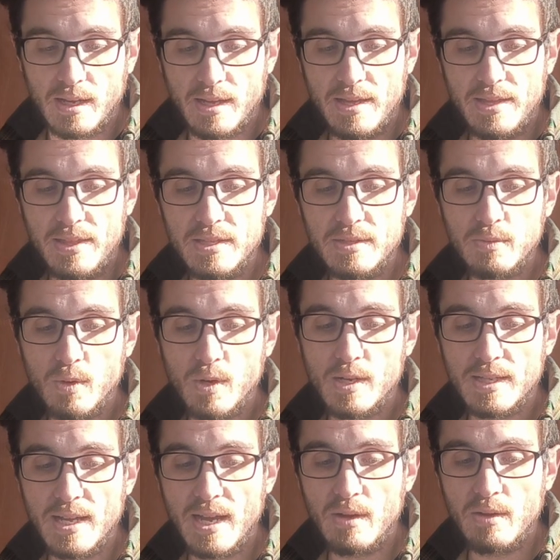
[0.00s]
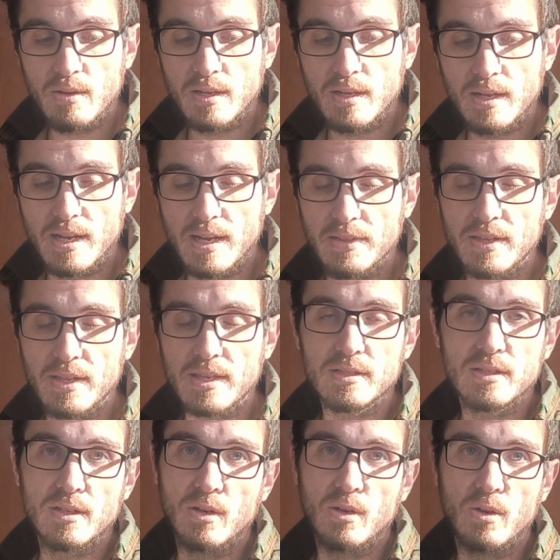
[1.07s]
This worked out and I think it's
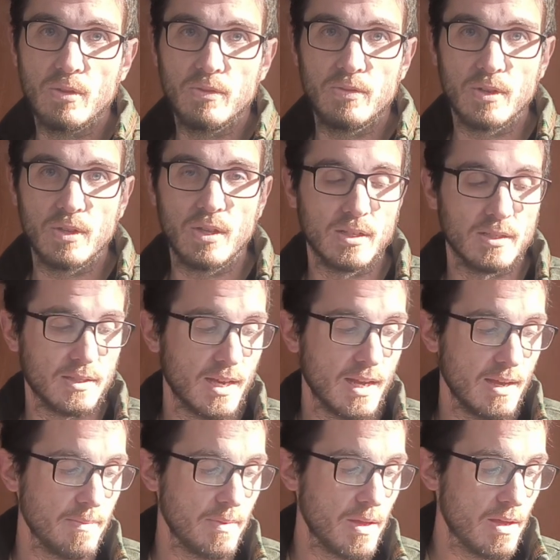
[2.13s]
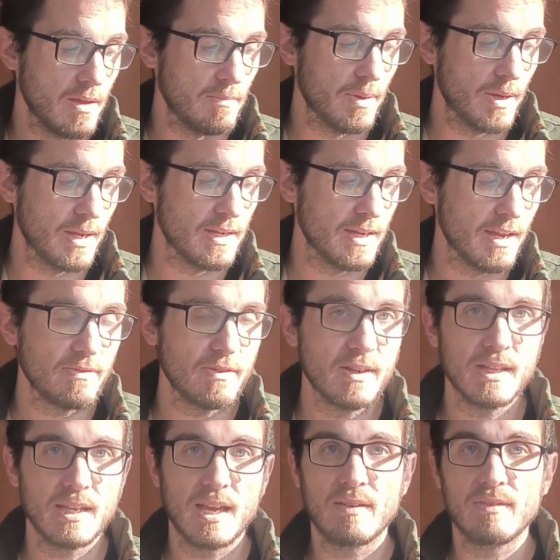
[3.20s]
going to hold for a long time, but
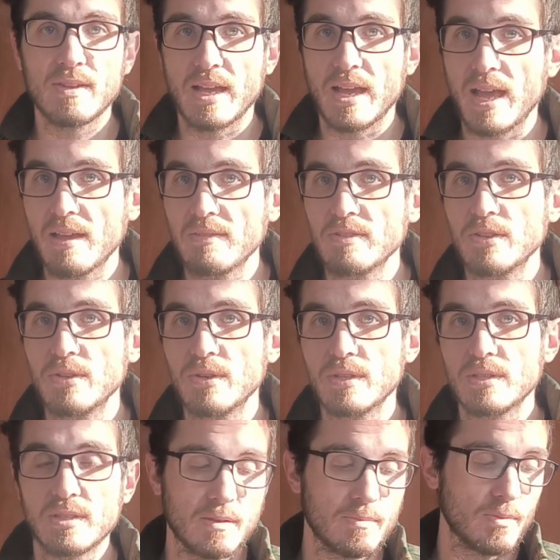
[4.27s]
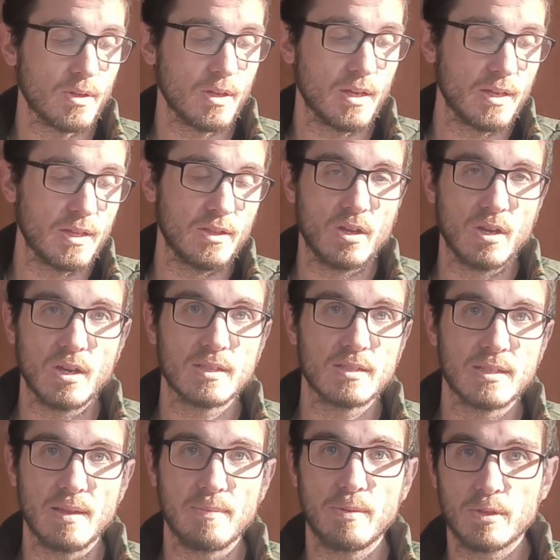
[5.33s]
definitely having a heavy duty staple gun and long
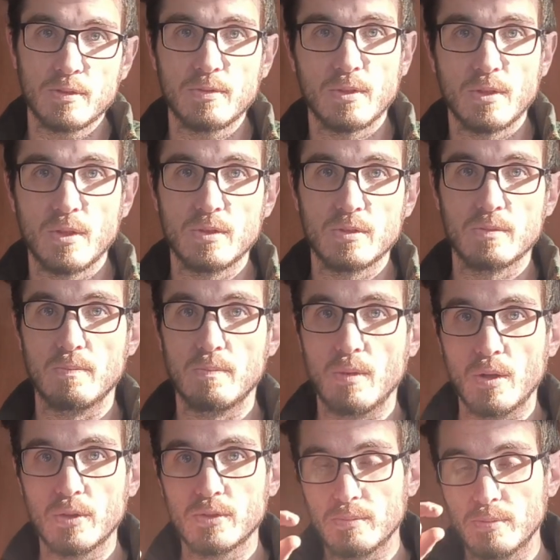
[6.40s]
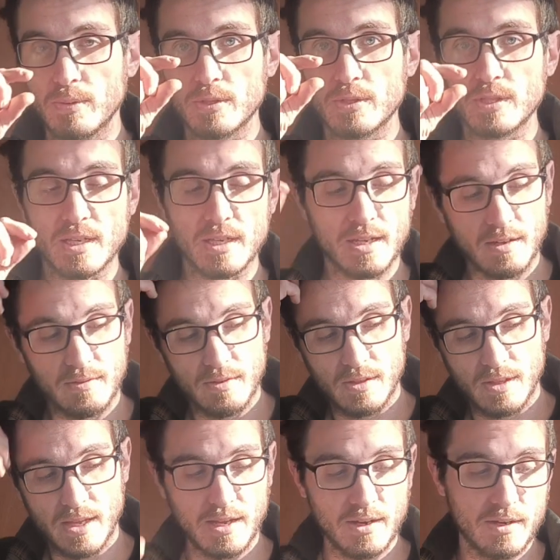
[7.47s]
staples for those multiple seat cover
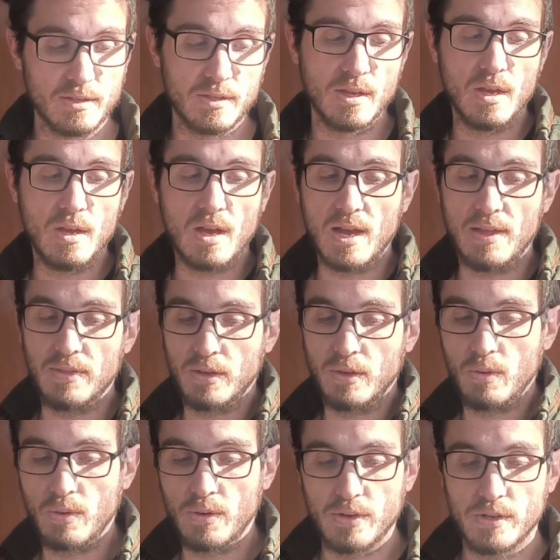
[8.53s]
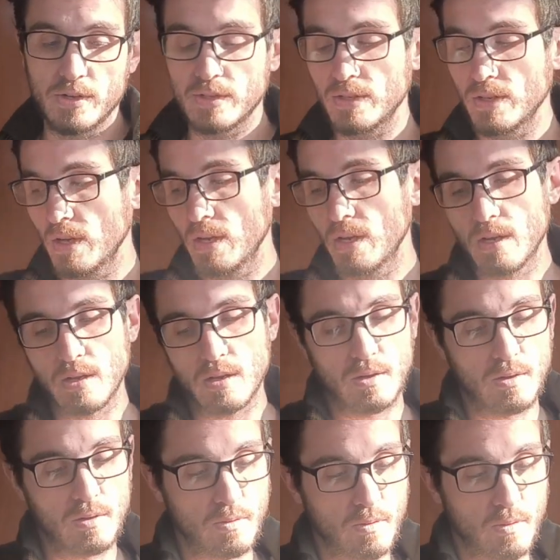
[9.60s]
layers on the corners
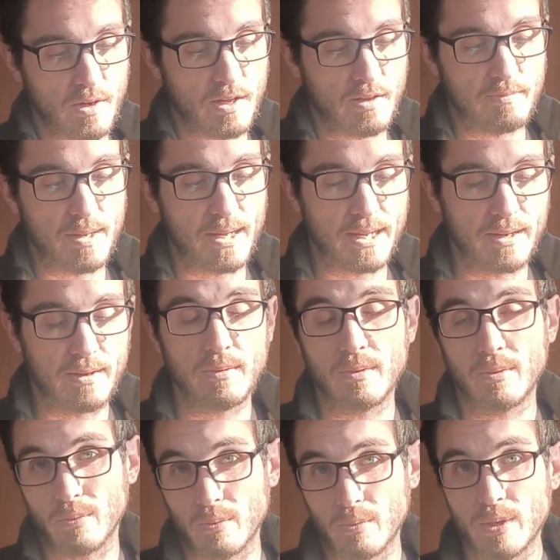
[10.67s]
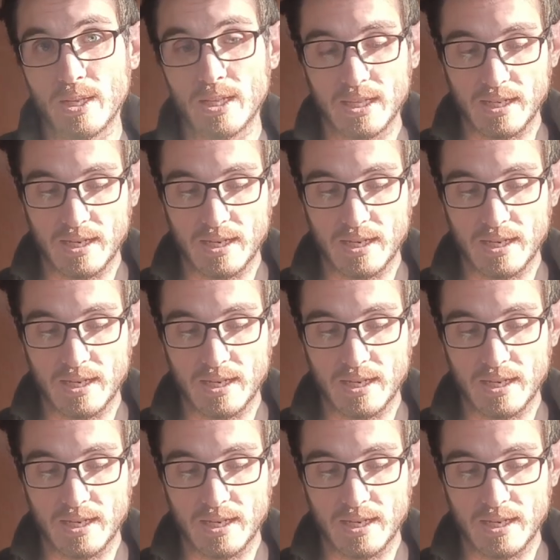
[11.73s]
would have been really